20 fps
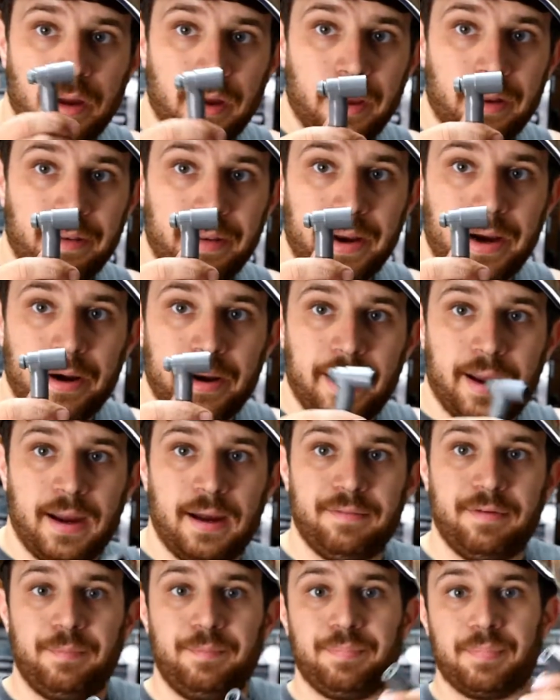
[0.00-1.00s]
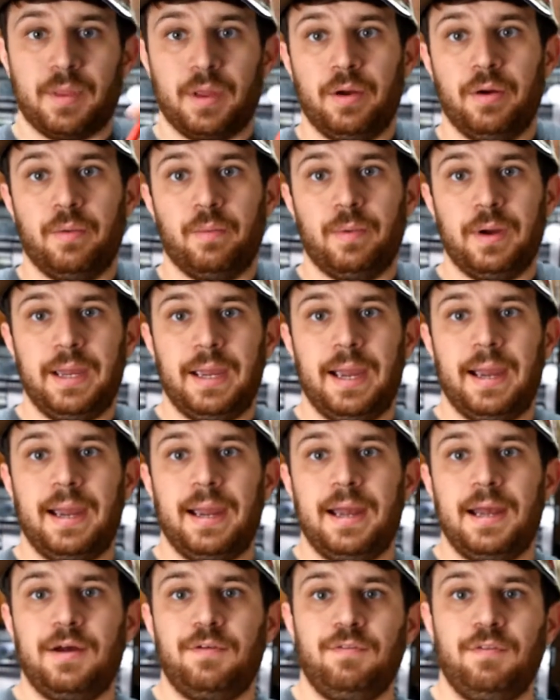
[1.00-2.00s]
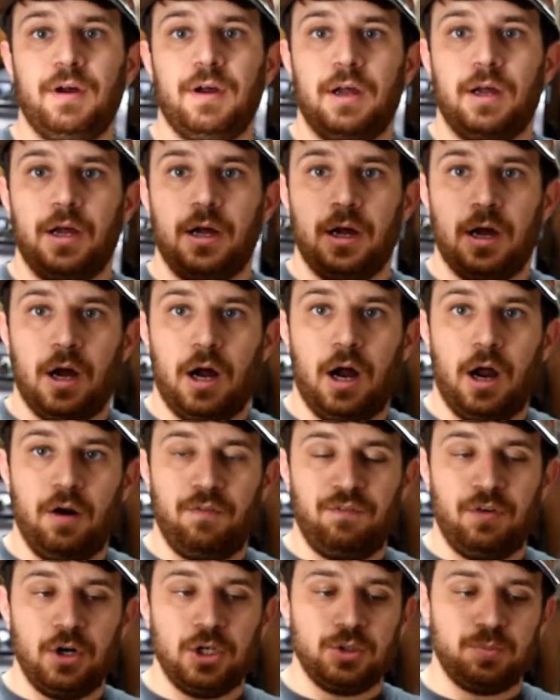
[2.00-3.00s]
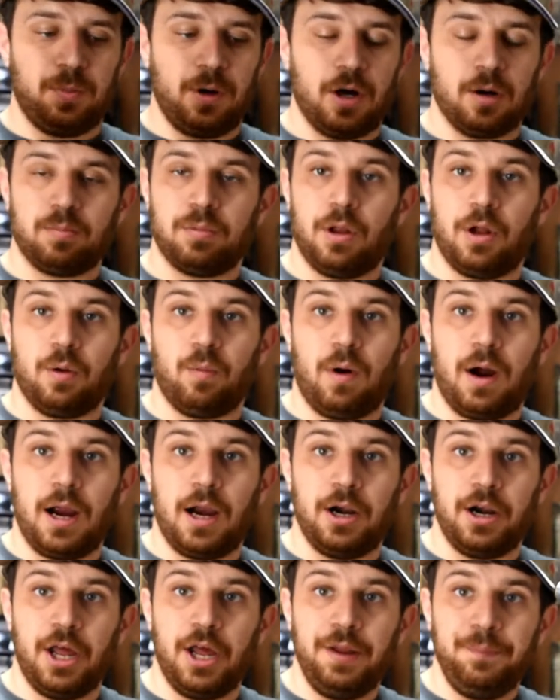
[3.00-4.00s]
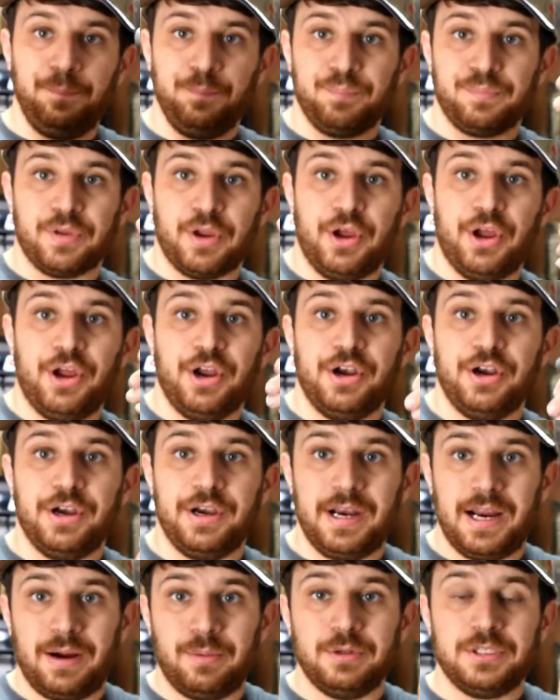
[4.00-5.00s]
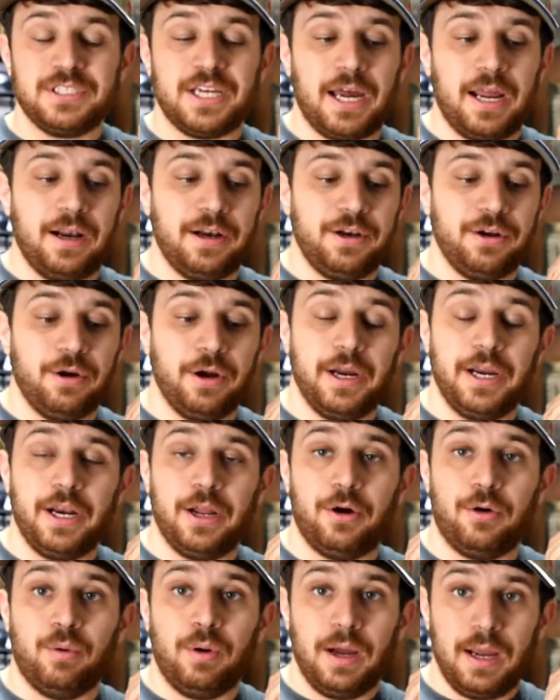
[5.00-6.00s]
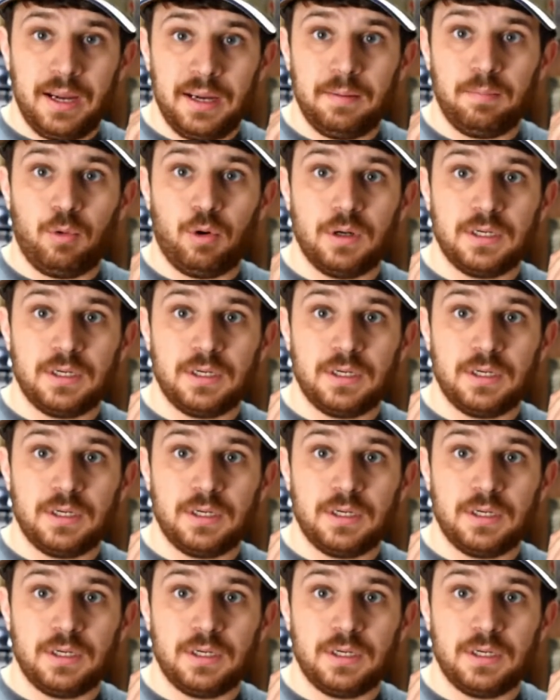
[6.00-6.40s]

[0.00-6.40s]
There you have it. We have our first spark plug wire done. Now we just got to do it, 8 more